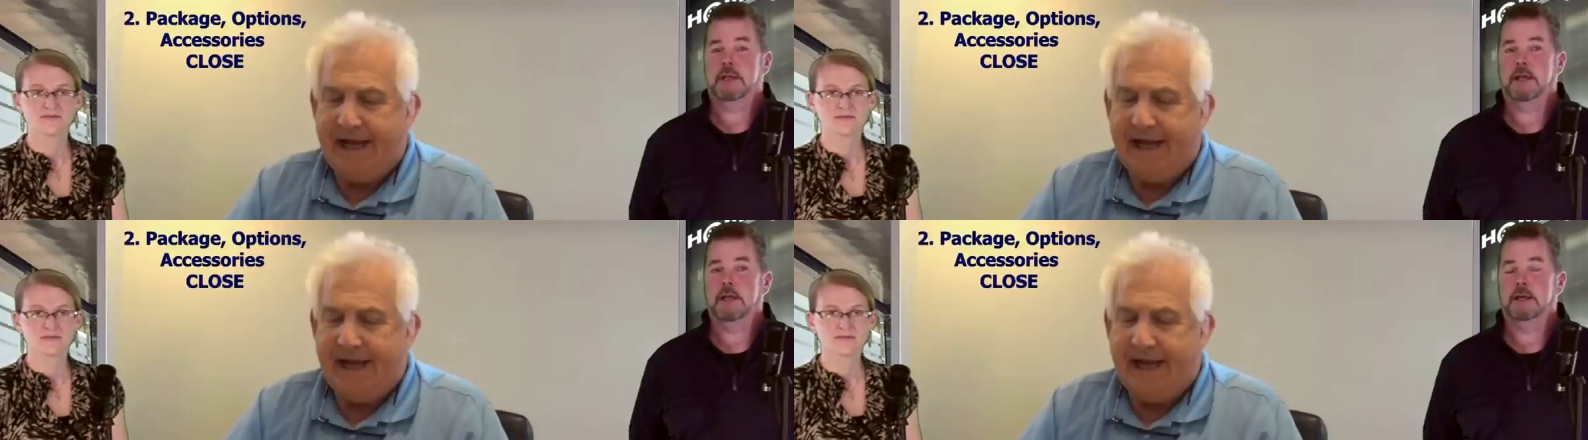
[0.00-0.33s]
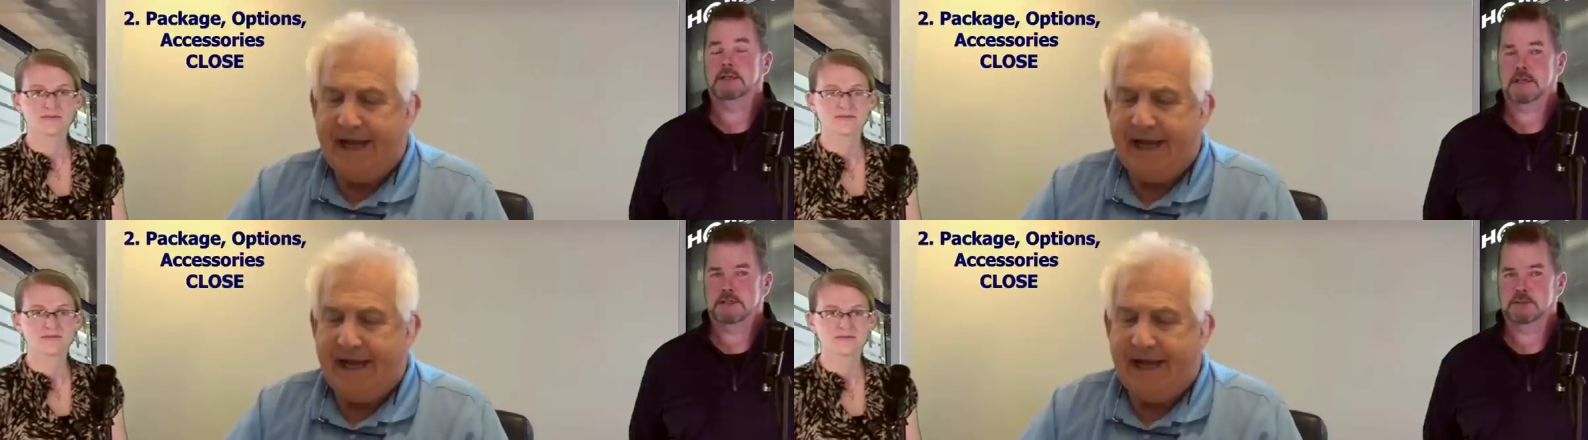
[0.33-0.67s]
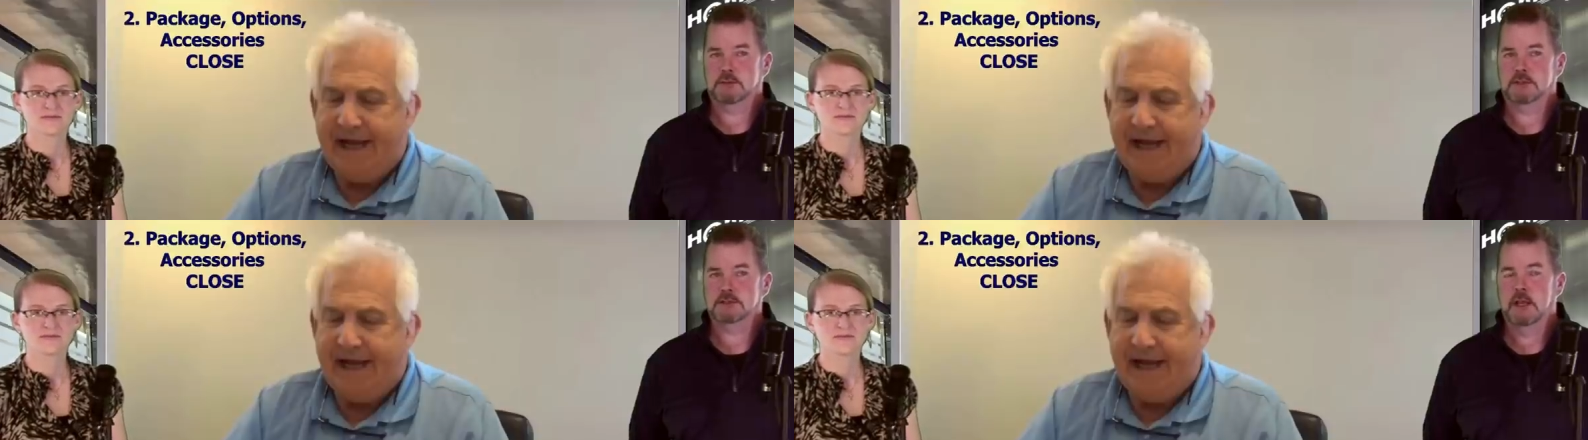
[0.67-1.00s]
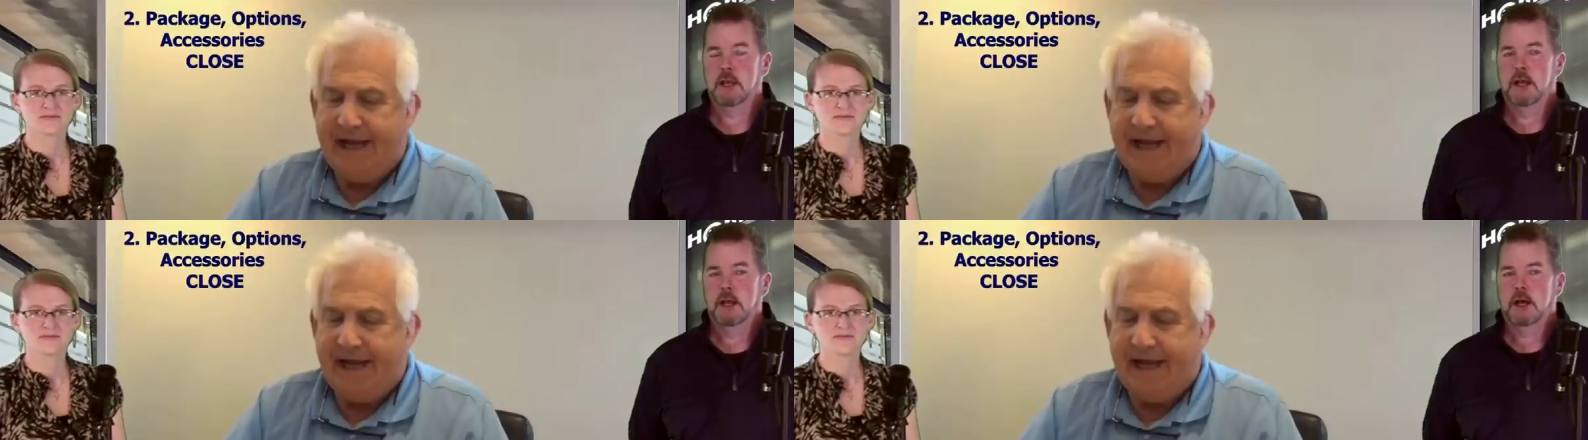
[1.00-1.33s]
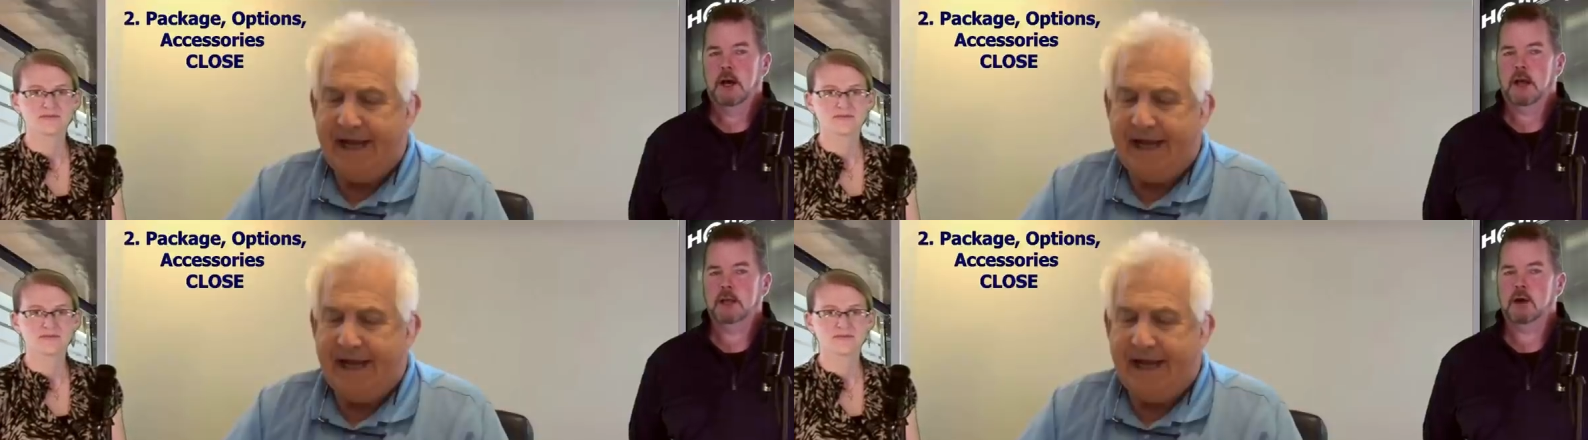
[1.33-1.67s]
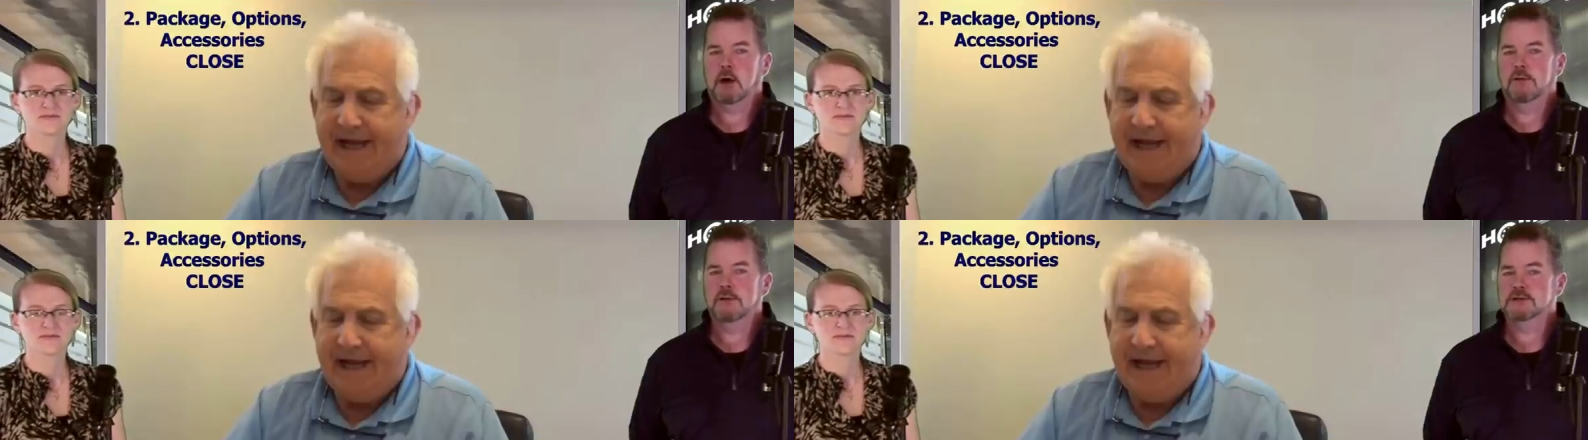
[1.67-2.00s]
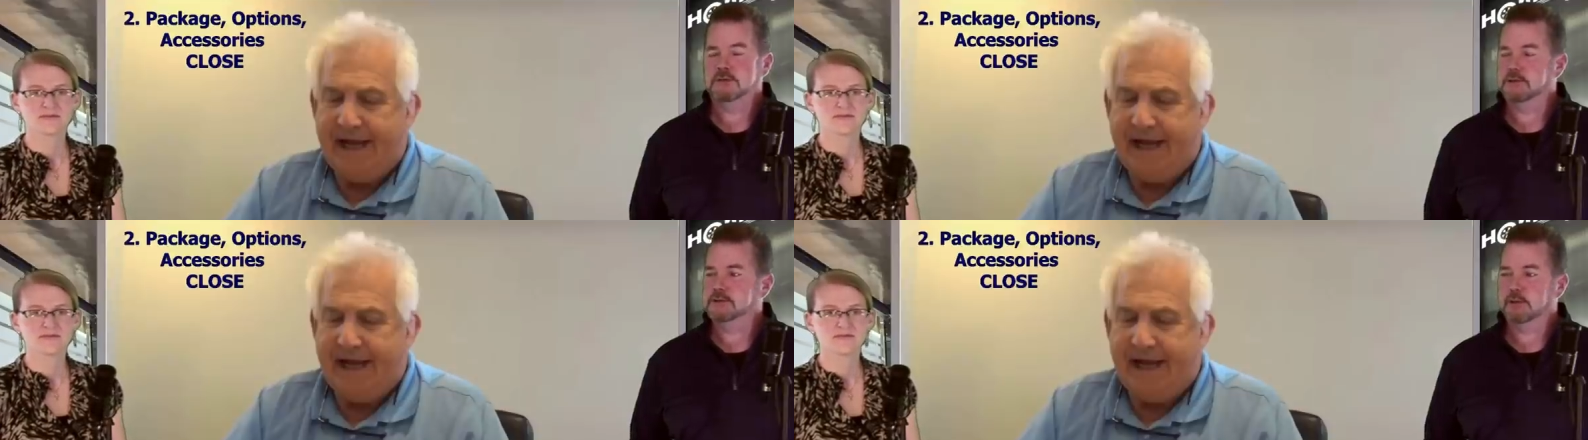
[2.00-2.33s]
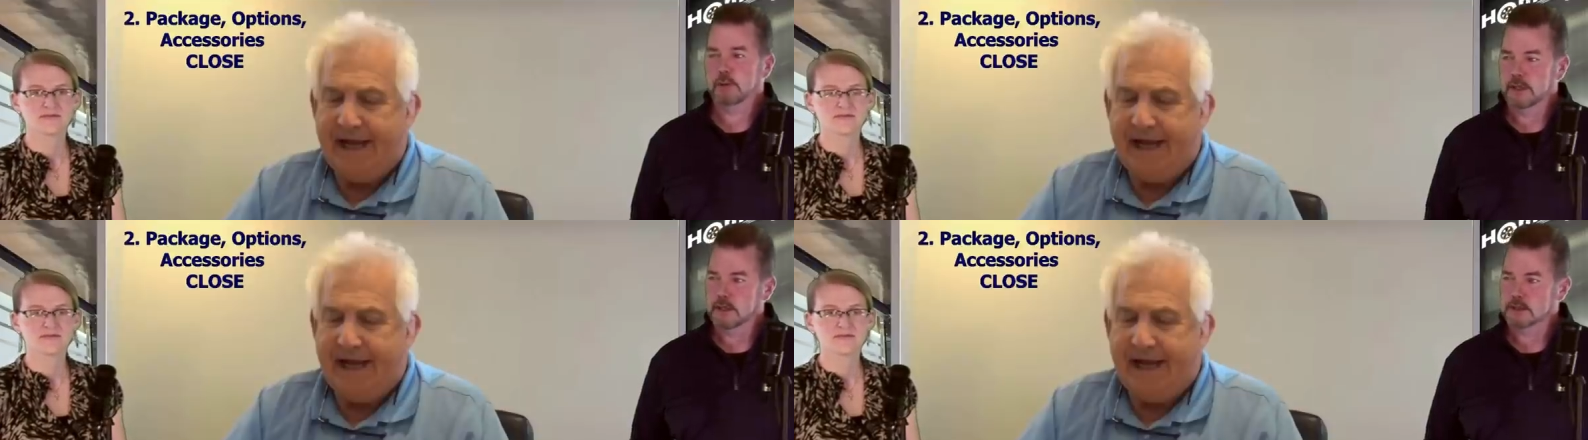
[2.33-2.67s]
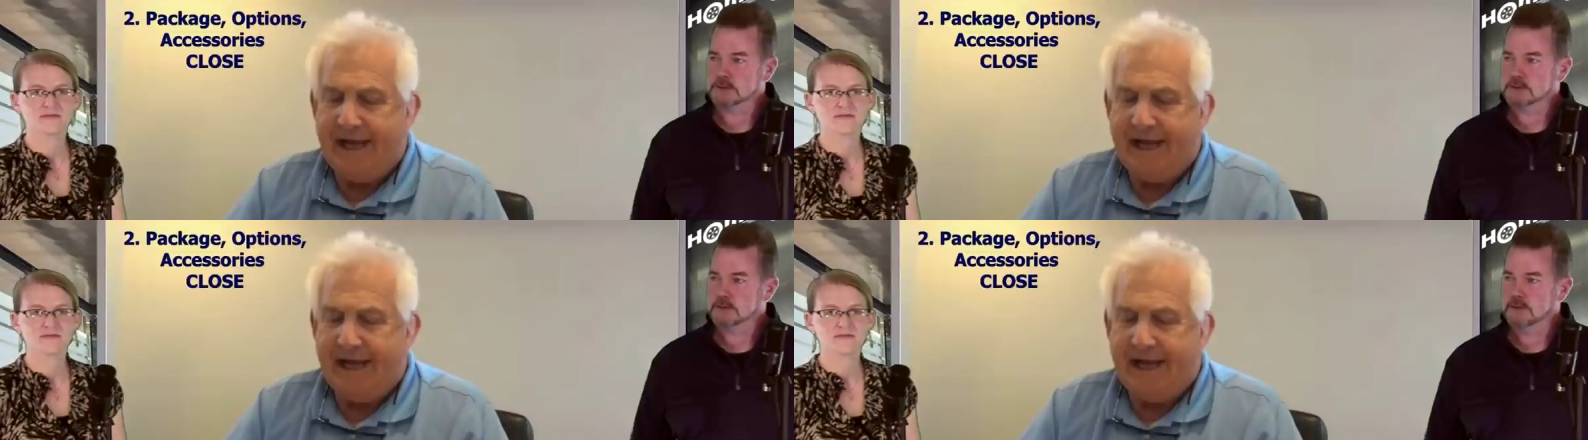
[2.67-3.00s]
Speaker 1: and accessories. I call this the trinkets